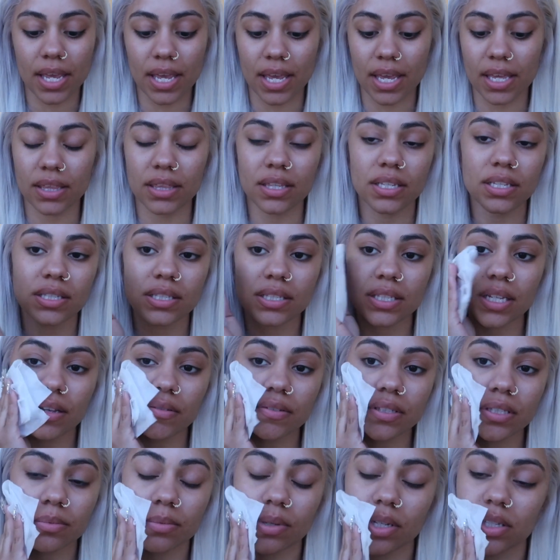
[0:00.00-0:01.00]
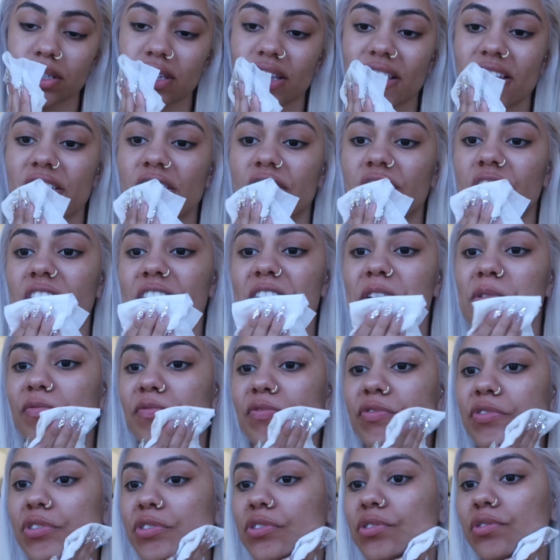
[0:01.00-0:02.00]
And this stuff smells like
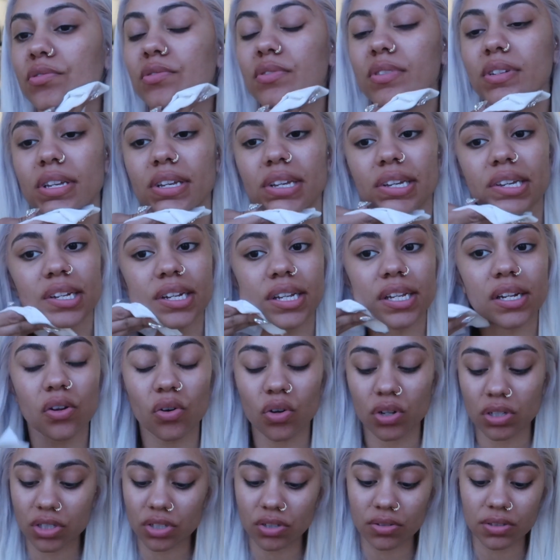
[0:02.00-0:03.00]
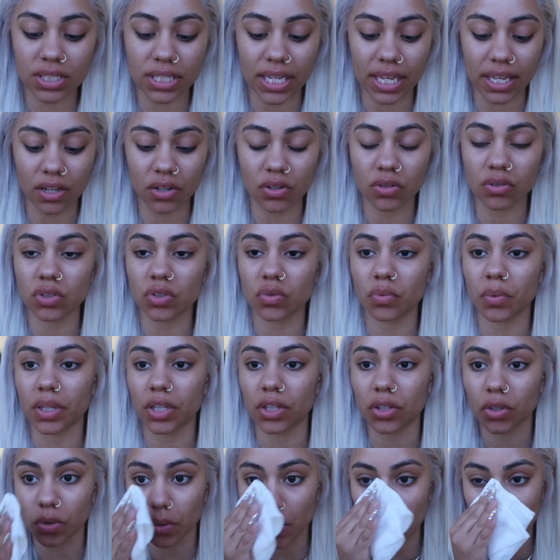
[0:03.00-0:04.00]
grapefruit, and it also tingles
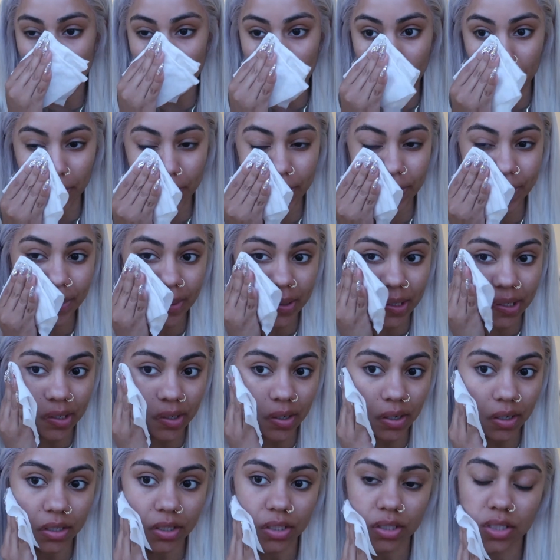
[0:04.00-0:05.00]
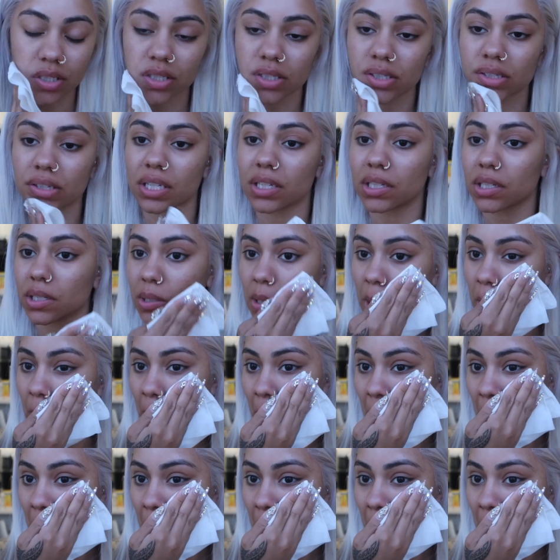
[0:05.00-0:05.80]
when you put it on your skin.